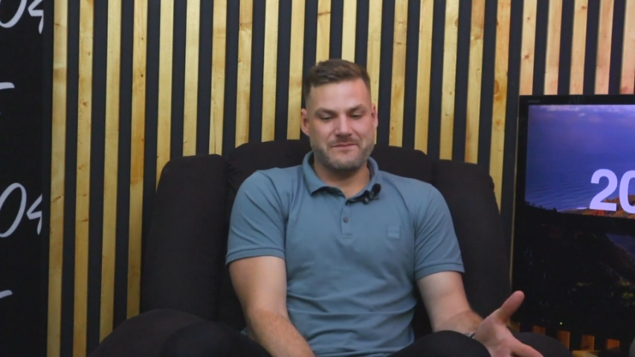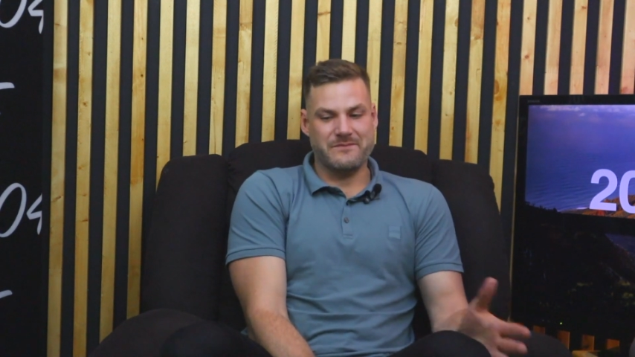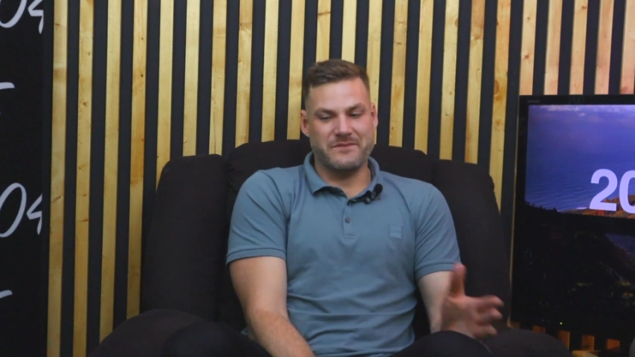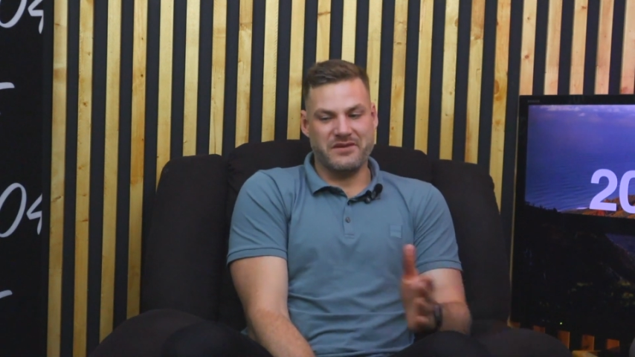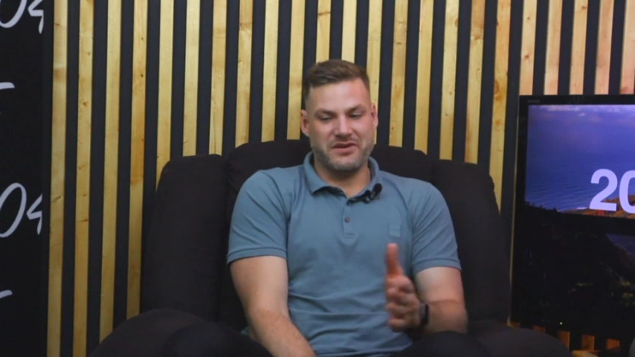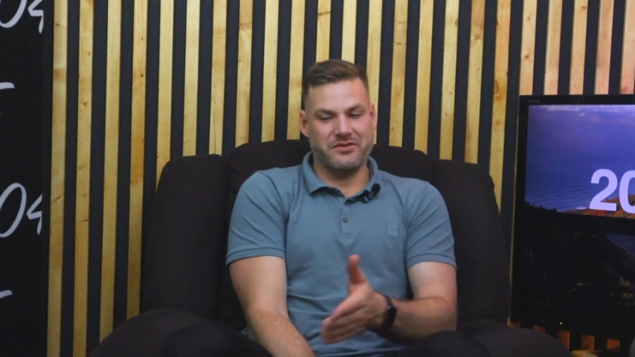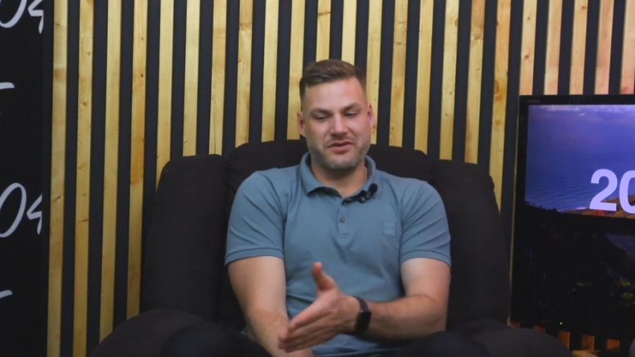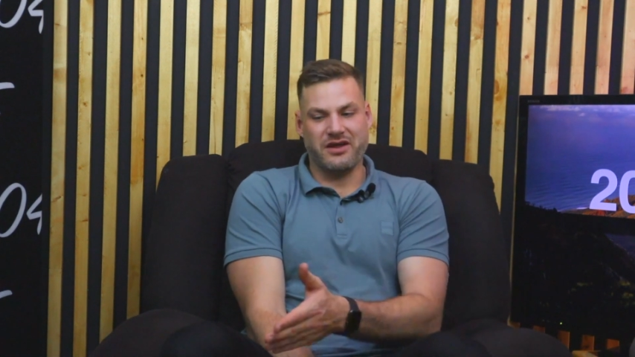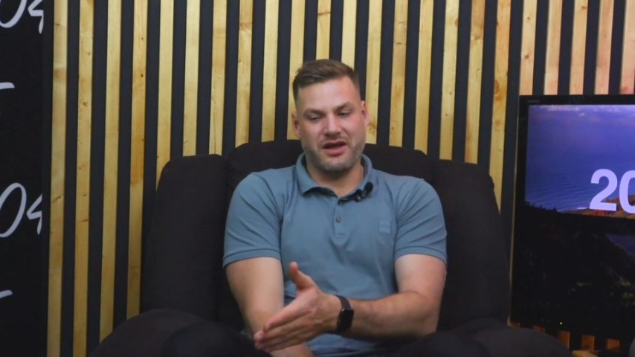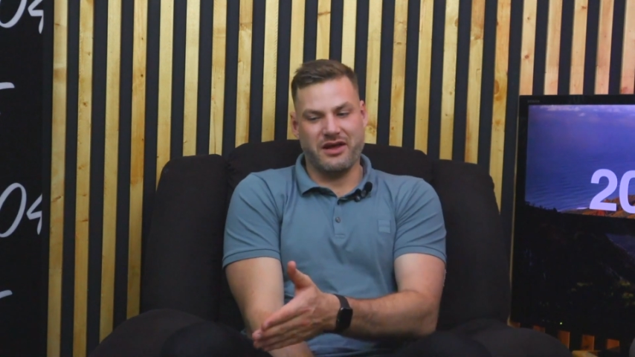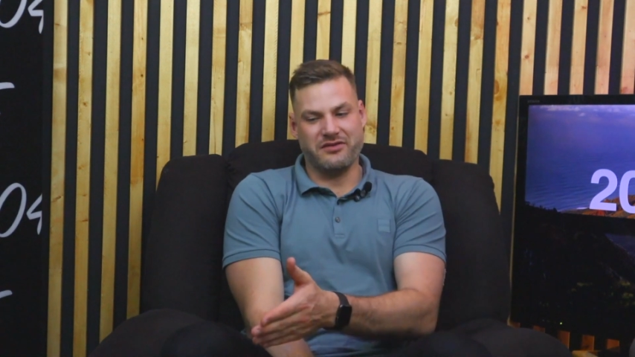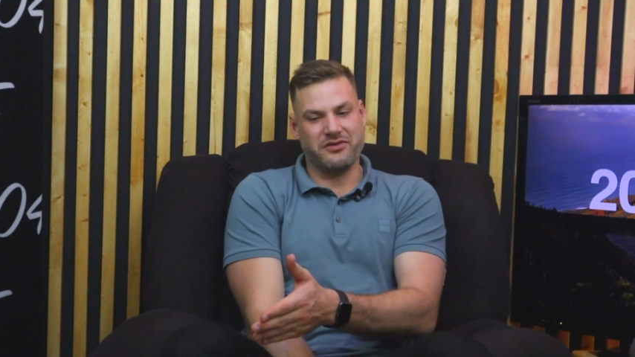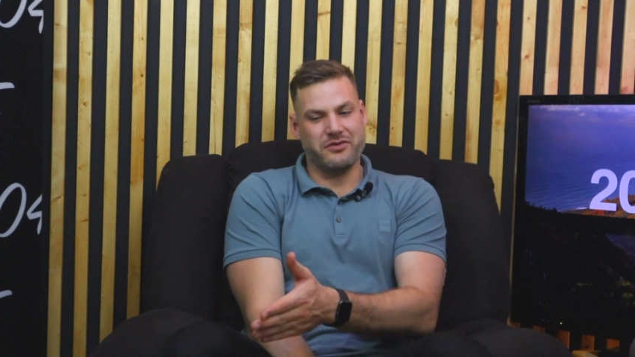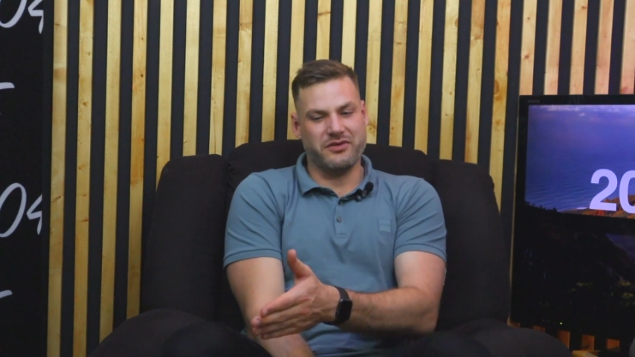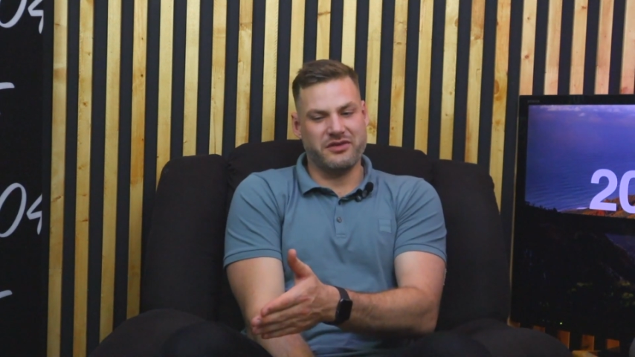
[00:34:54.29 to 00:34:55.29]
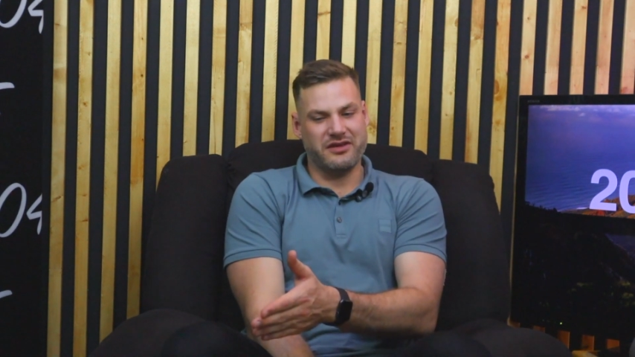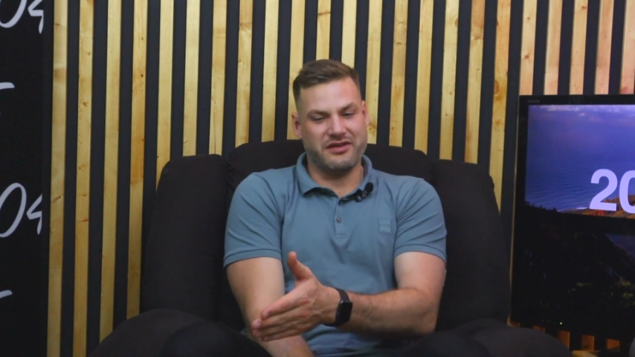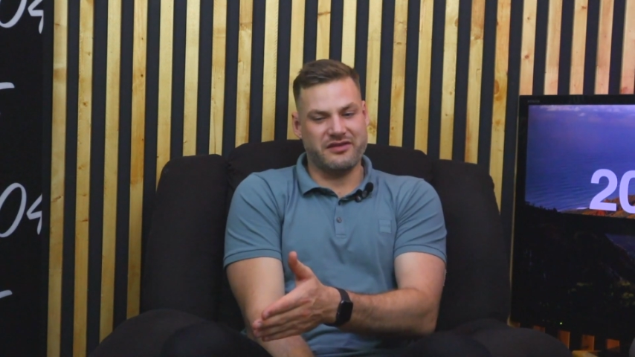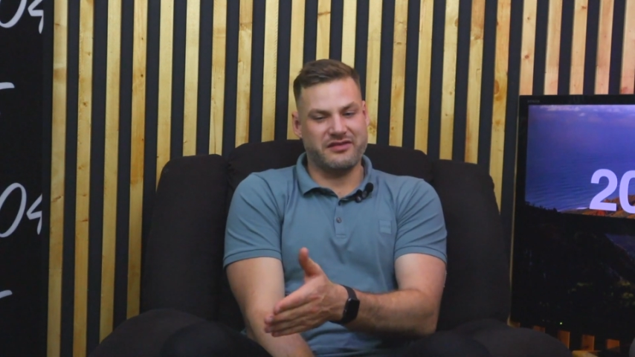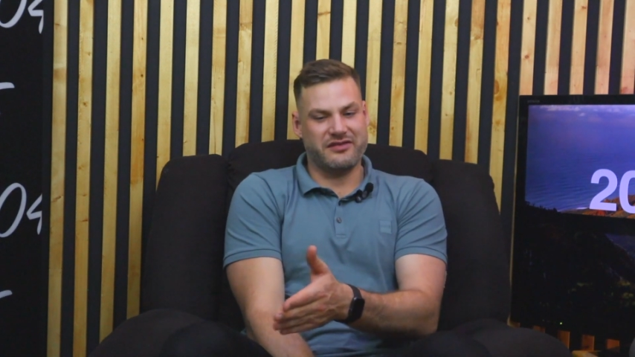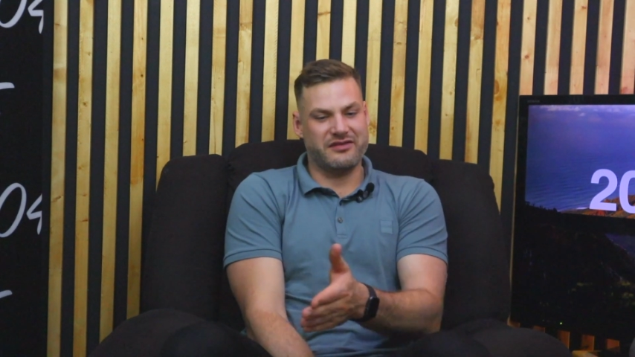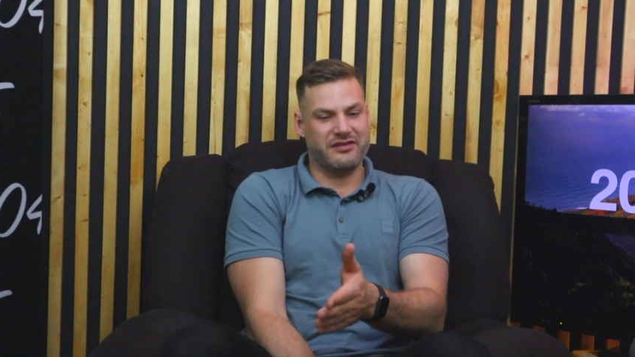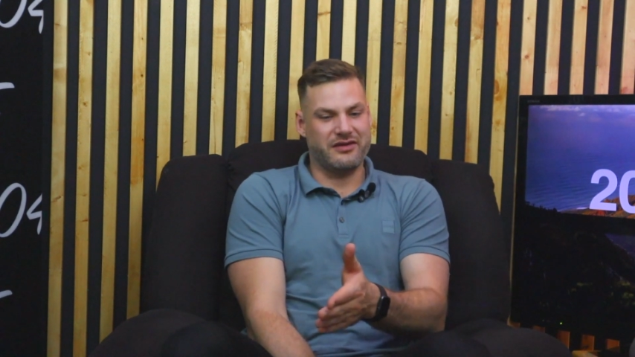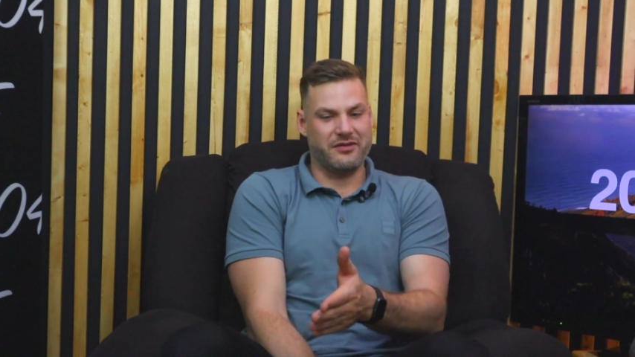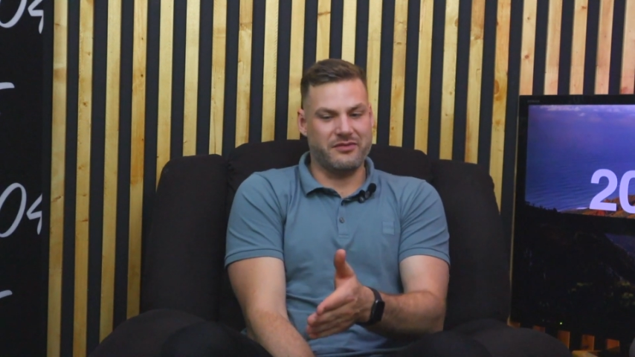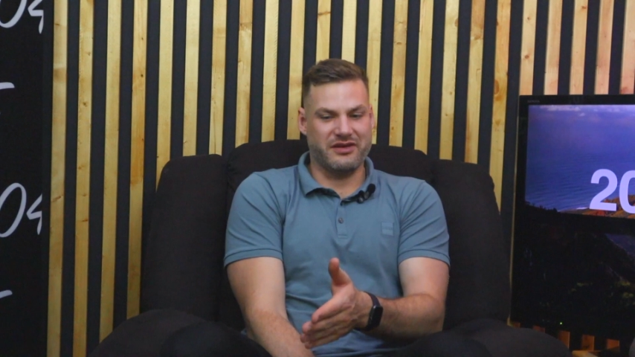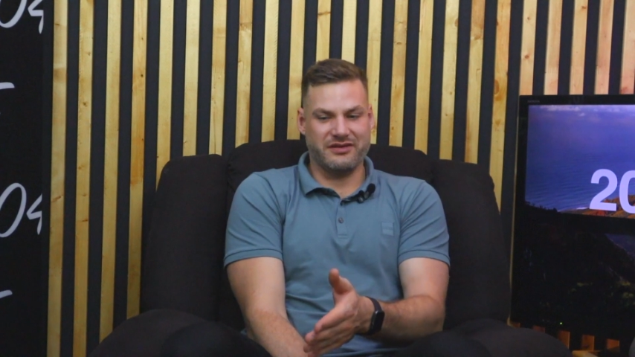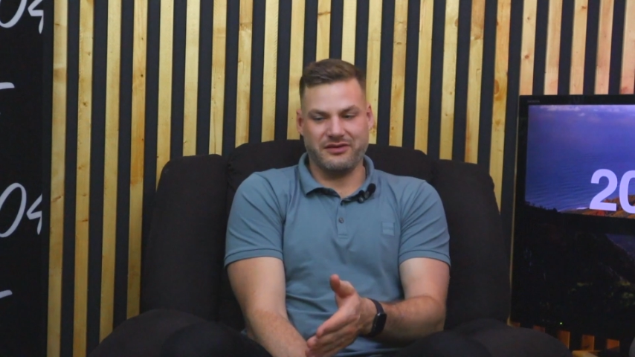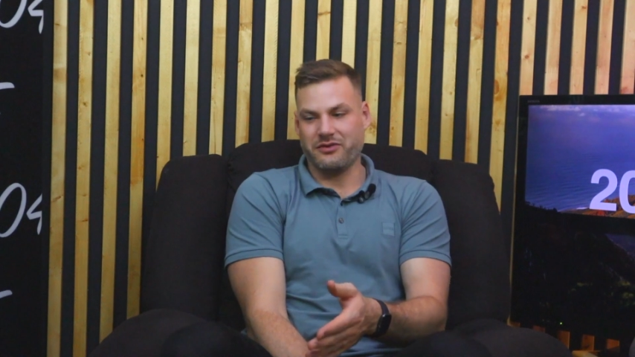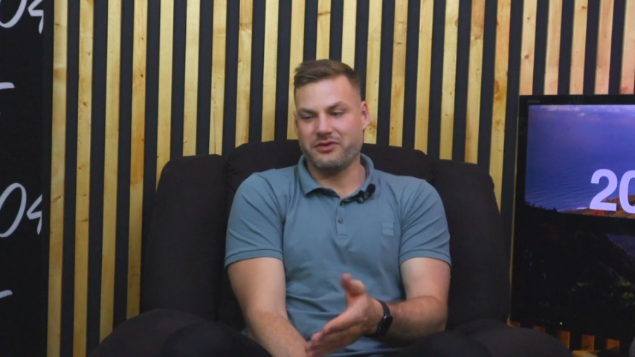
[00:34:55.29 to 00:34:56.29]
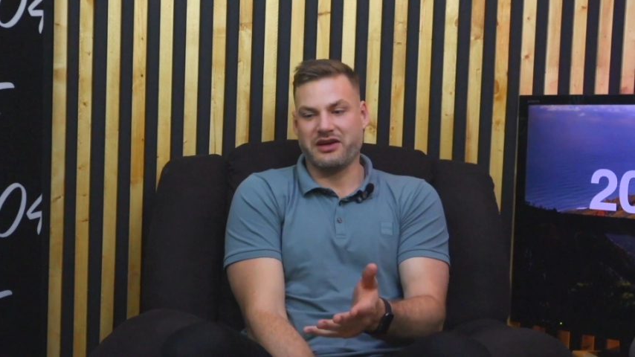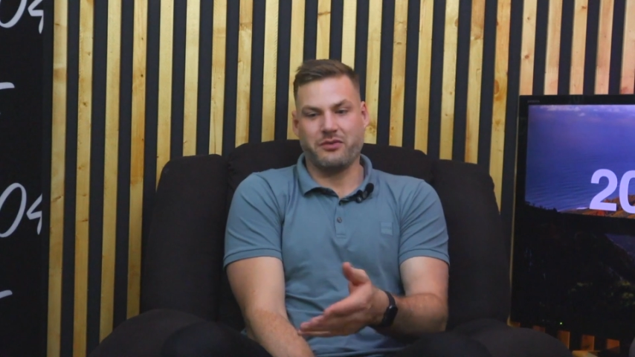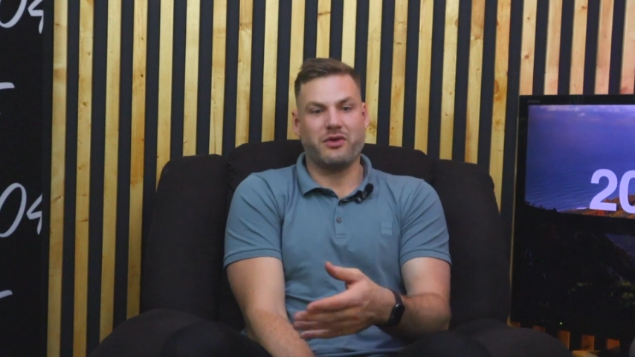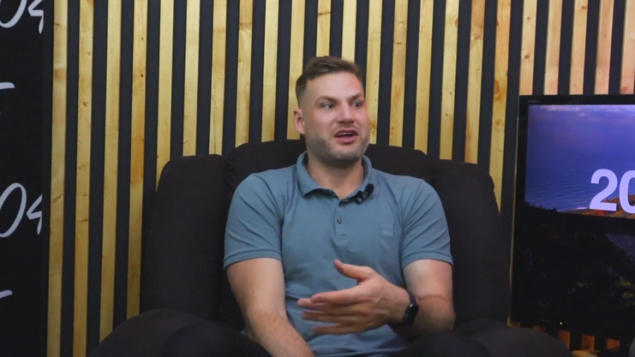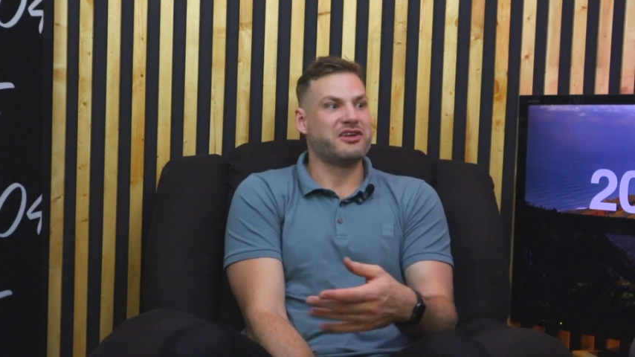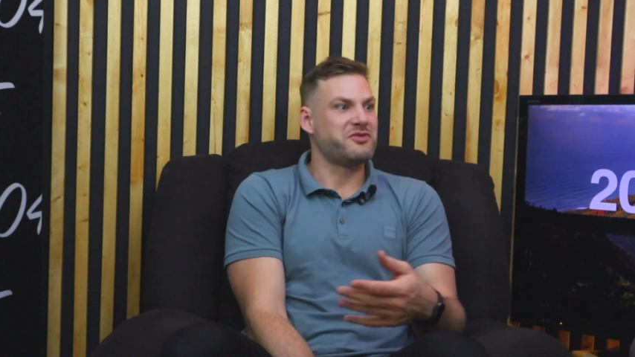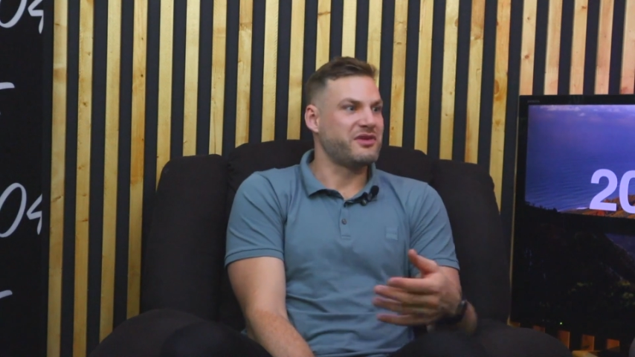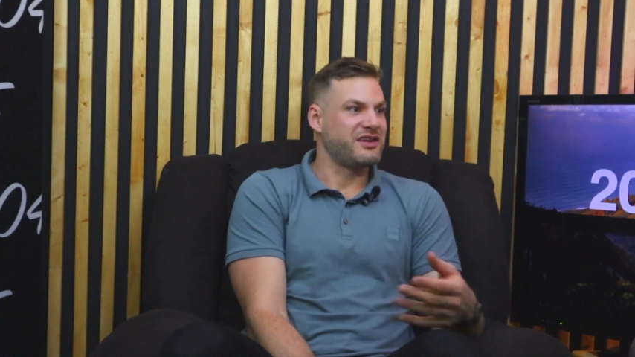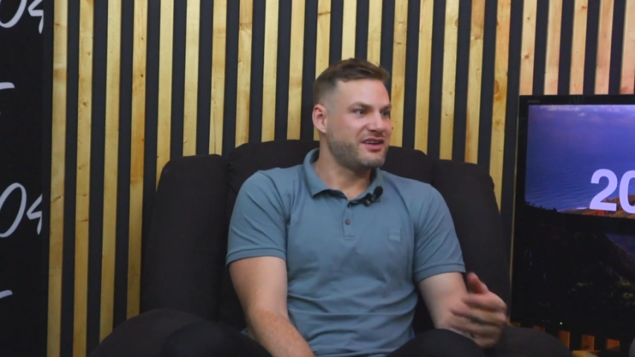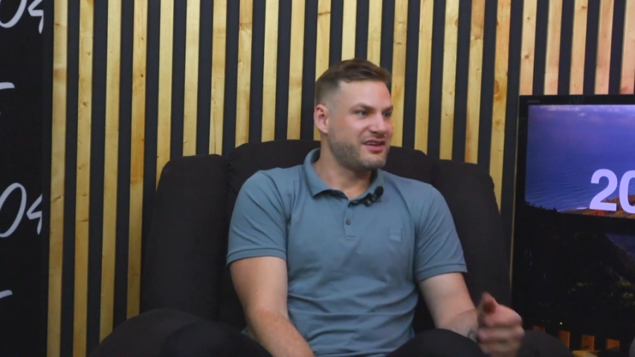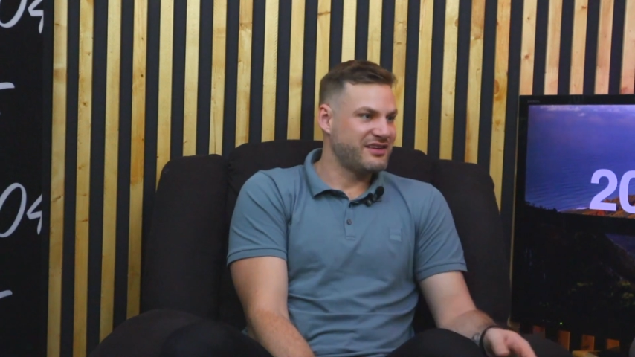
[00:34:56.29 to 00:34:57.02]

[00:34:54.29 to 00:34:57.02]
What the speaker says: you not doing this, I'm like, okay, watch me.